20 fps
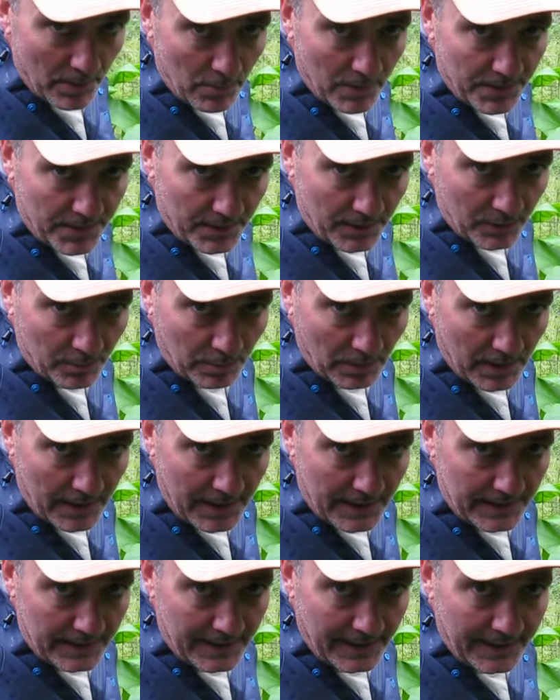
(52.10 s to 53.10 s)
with this
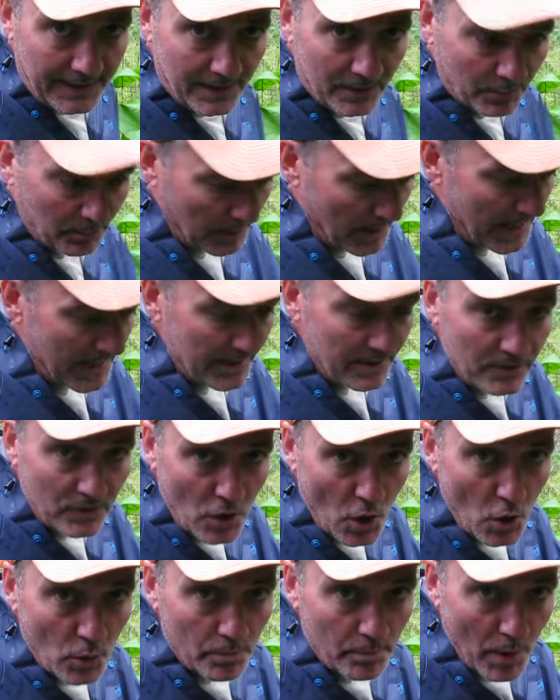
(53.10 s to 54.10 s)
plant, and this plant is
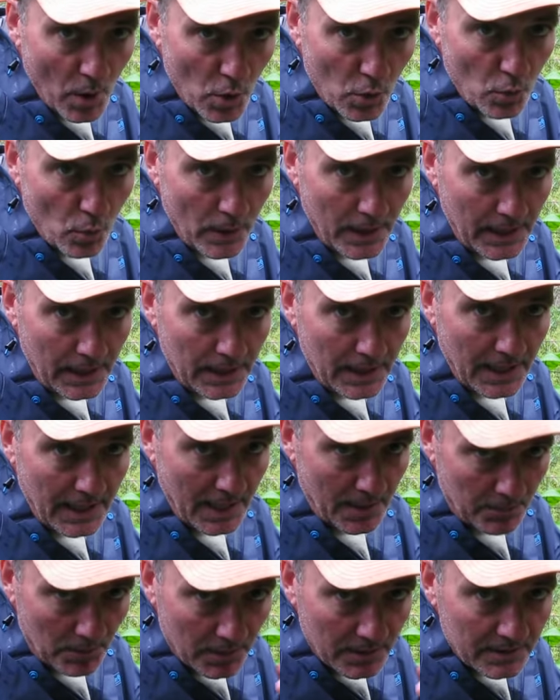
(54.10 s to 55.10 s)
called pokeweed, and
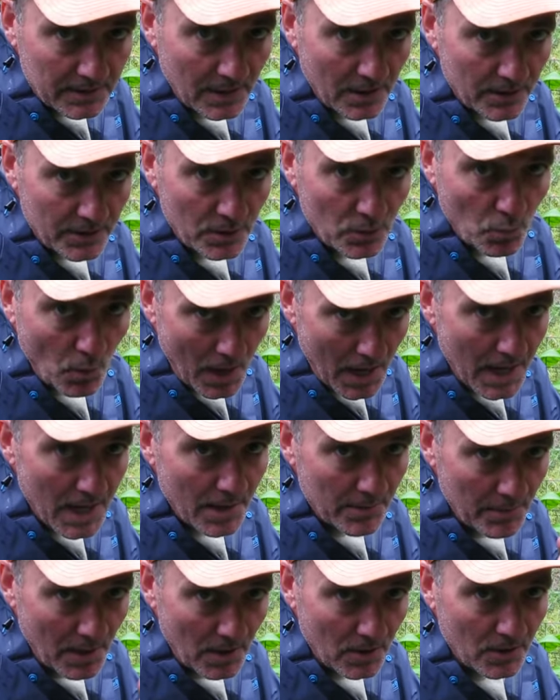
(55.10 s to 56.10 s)
I'm going to tell you why
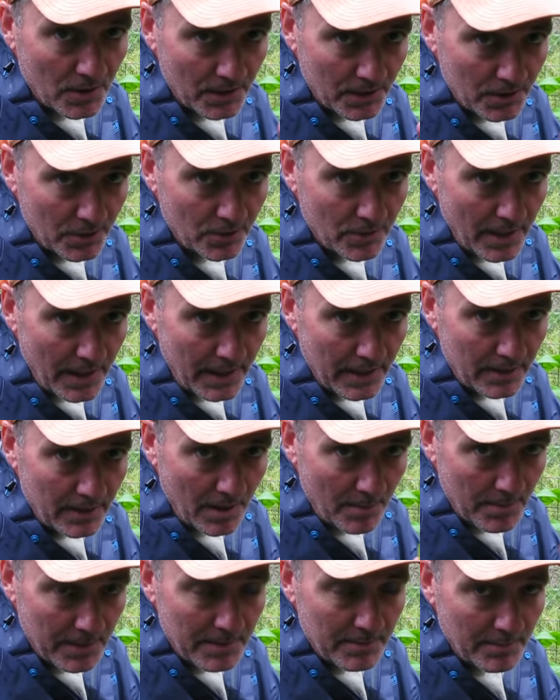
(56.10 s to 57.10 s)
I'm not going to do that.
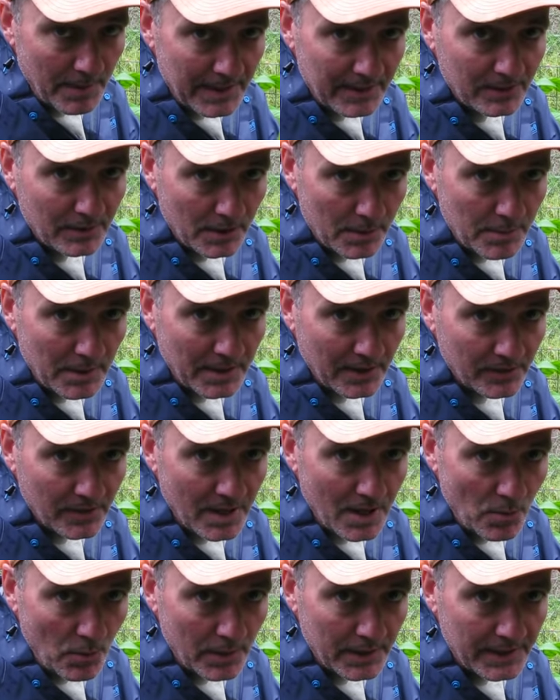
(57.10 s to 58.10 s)
I mean, basically because I
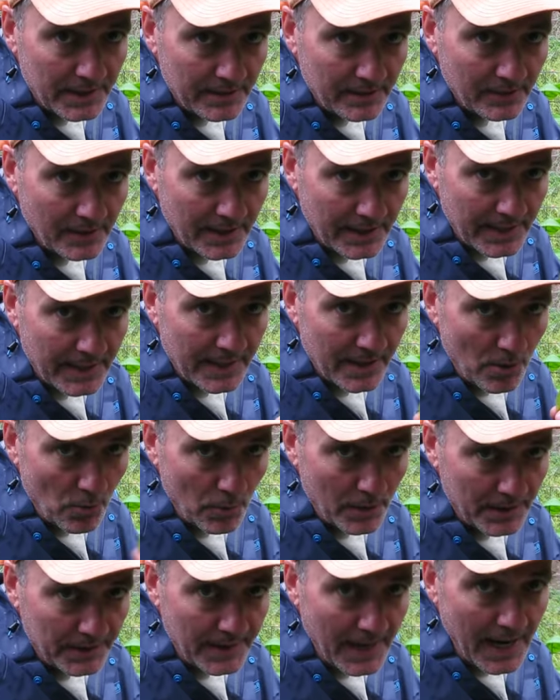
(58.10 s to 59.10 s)
don't want to get sick and I don't
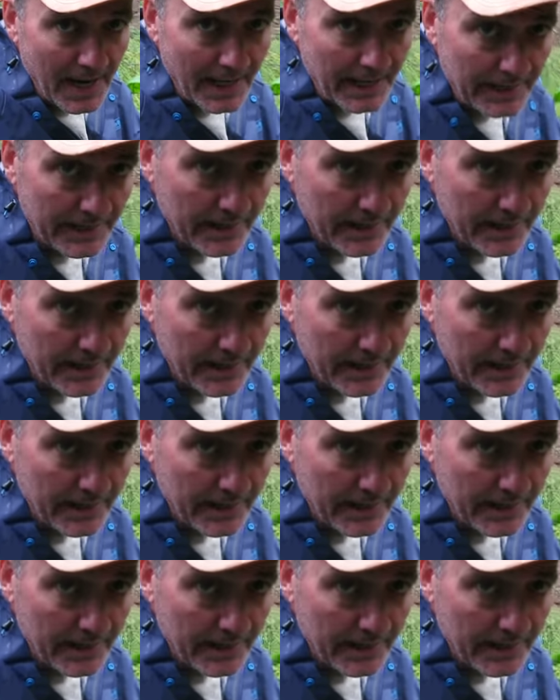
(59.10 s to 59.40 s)
want to die.